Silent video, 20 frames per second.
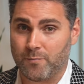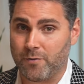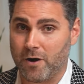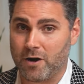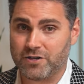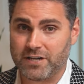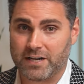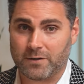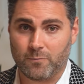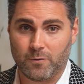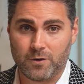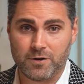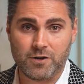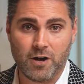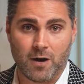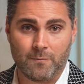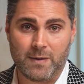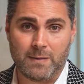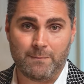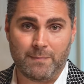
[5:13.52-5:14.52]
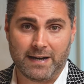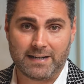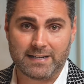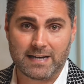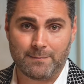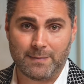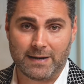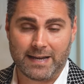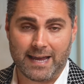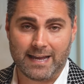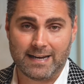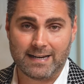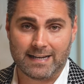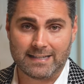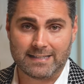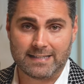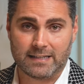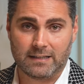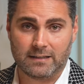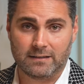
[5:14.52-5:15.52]
project would not be picked up again
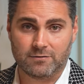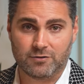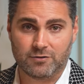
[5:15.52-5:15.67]
until